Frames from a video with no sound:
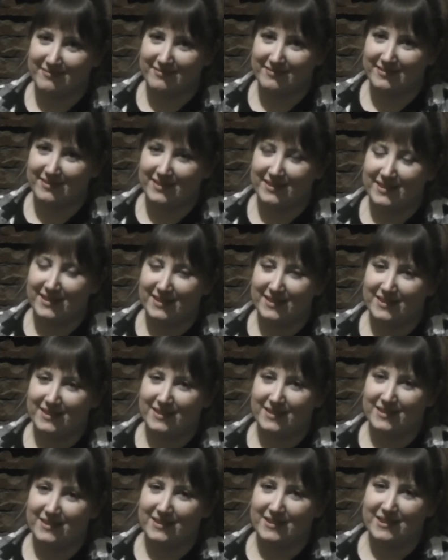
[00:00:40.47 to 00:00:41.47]

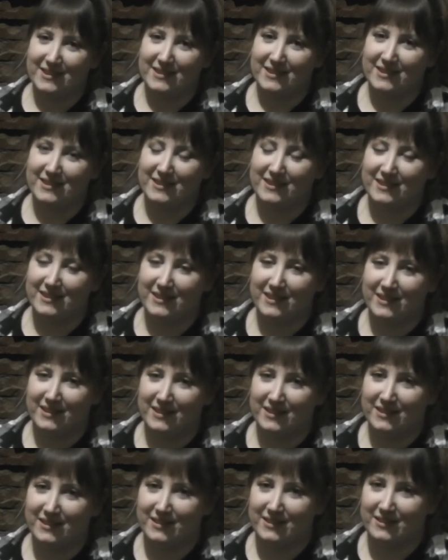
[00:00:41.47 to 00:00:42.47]

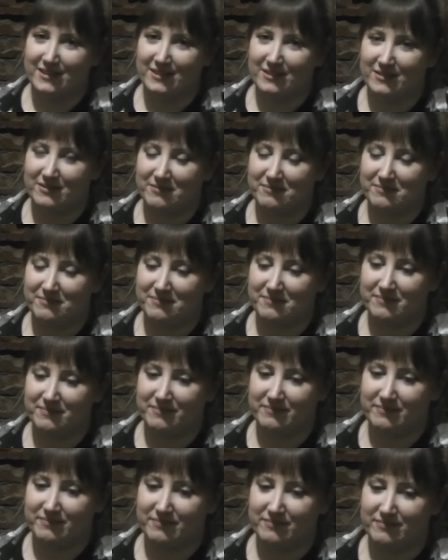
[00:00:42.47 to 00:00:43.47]

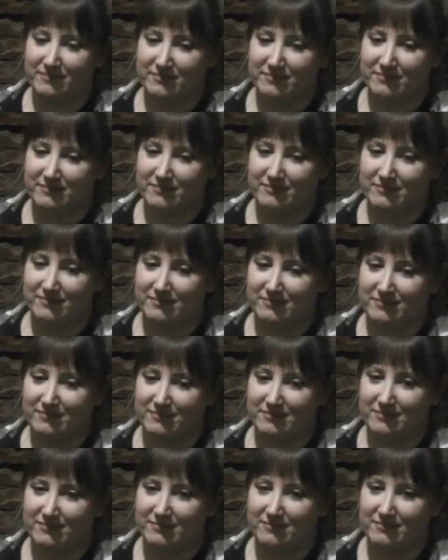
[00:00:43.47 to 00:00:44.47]

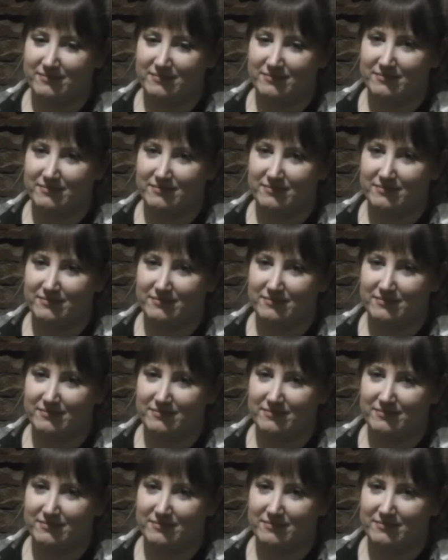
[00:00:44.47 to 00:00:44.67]
The person shown says nothing.